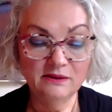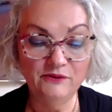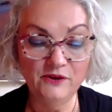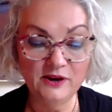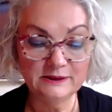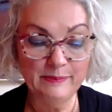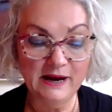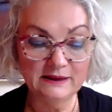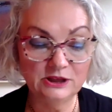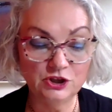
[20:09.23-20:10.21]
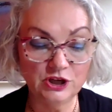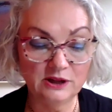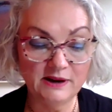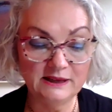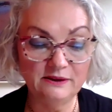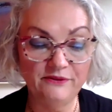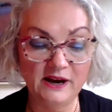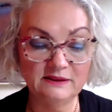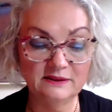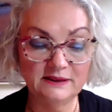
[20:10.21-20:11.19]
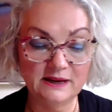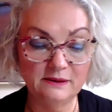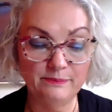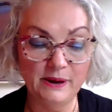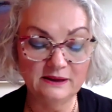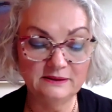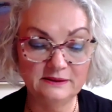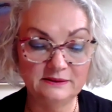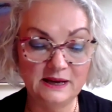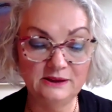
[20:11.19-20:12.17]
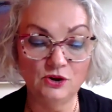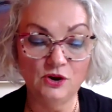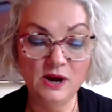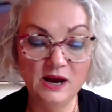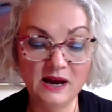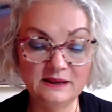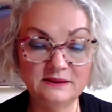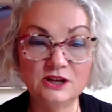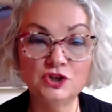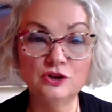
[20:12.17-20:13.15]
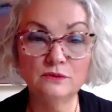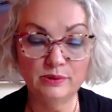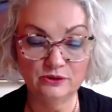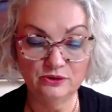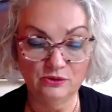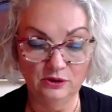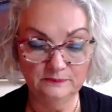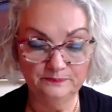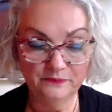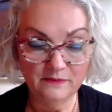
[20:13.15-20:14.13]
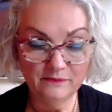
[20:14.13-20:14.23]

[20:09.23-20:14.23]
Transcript: the first party shall ratify the second party's NATO accession protocol.